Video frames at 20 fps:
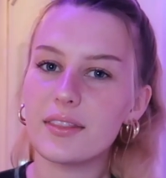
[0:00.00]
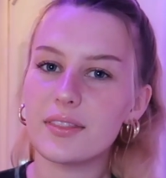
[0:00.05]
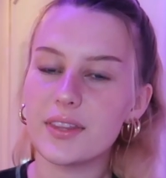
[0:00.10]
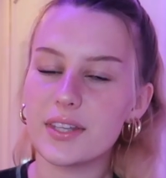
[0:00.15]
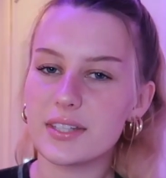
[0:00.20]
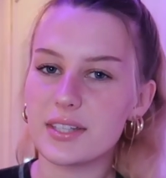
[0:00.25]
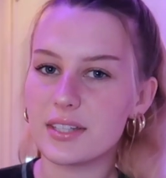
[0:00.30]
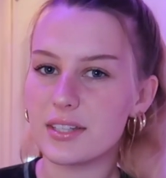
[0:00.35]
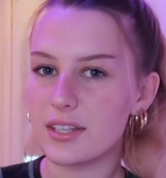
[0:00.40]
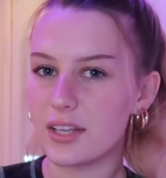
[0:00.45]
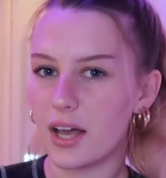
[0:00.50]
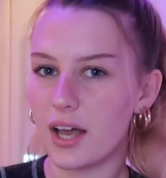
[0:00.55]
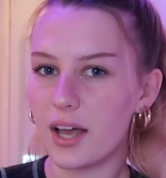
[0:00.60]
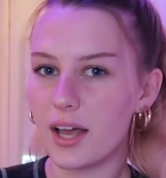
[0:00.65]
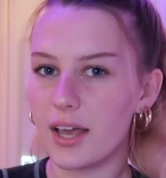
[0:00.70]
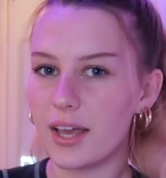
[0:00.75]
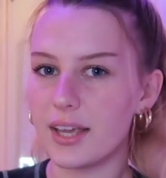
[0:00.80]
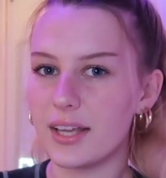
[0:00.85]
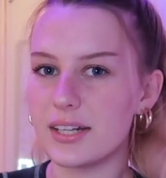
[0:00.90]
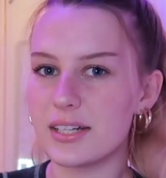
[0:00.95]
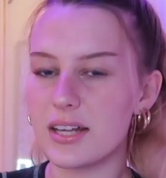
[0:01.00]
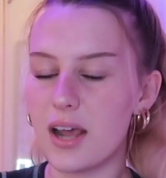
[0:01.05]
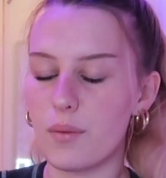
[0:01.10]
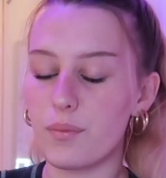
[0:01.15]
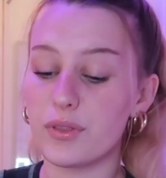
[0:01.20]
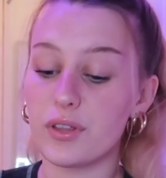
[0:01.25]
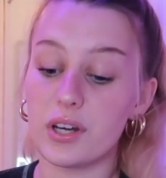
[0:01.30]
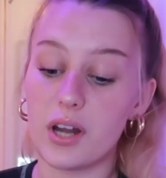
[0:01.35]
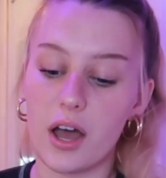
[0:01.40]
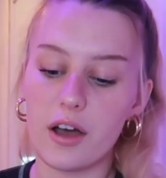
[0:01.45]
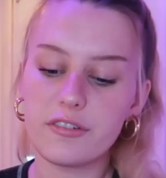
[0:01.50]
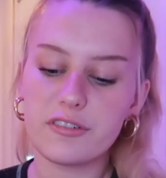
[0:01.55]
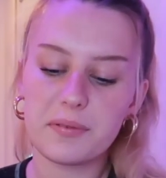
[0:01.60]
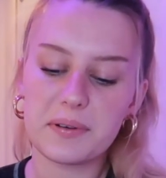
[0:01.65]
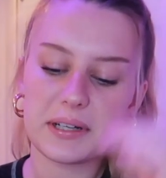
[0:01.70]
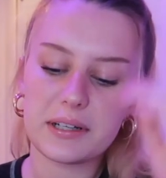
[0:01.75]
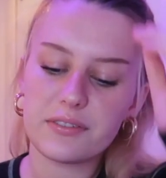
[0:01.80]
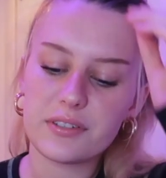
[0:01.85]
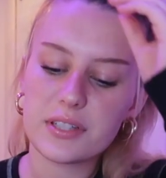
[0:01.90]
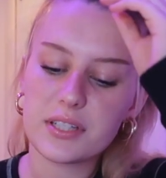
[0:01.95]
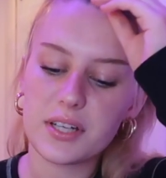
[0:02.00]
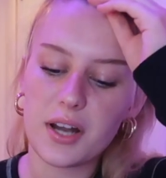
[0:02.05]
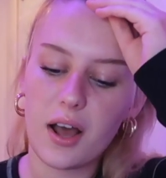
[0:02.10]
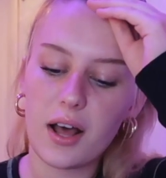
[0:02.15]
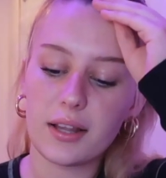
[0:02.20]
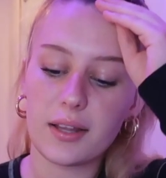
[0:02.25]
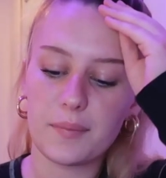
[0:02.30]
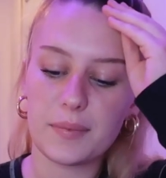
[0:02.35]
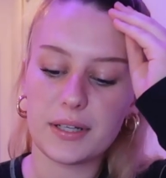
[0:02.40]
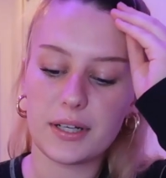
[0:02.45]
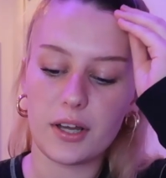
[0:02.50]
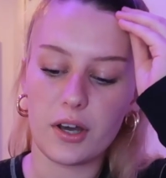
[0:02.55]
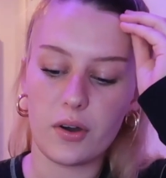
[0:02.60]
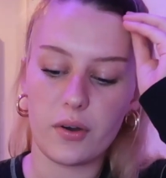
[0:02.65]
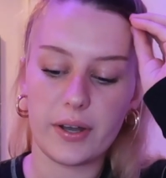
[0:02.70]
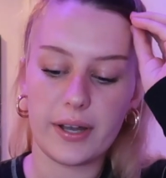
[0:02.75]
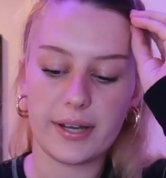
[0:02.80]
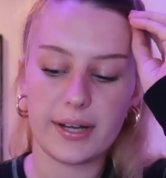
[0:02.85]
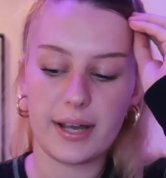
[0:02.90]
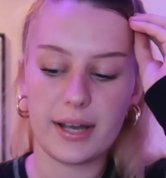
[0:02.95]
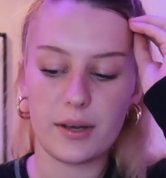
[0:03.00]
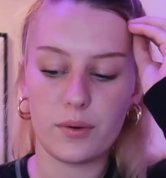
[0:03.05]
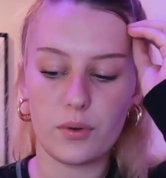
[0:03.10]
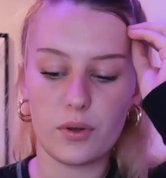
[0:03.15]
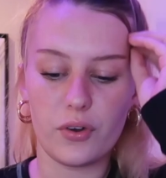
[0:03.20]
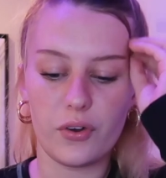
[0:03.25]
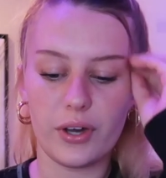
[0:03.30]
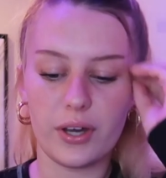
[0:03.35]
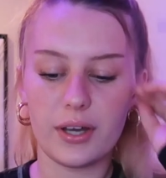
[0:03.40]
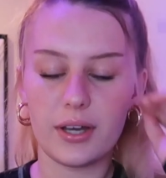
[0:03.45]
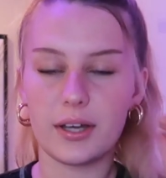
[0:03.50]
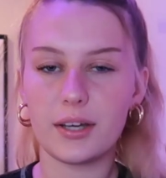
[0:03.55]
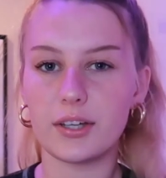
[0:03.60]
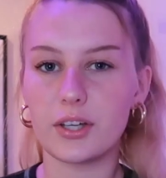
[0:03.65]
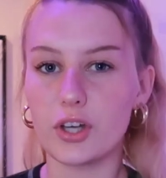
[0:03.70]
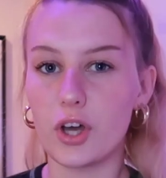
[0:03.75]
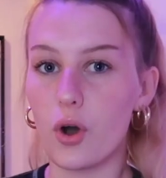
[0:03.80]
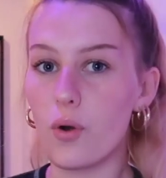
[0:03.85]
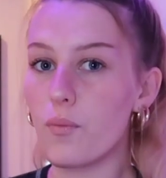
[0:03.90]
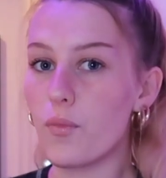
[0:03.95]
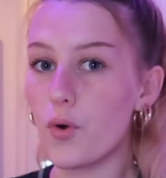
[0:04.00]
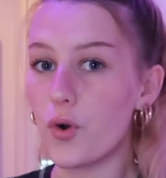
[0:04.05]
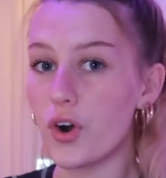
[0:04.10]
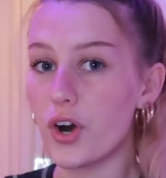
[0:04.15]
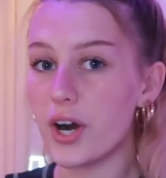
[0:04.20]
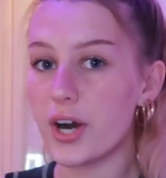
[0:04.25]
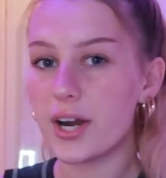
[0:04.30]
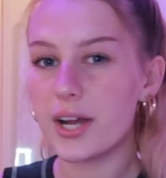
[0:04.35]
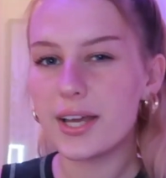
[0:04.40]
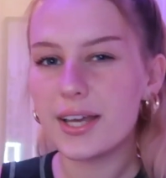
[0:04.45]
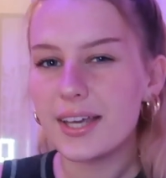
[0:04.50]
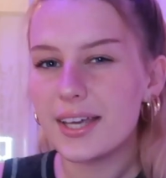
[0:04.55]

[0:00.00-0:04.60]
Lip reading: this is in-depth enough, but if it's not, let me know and I will go more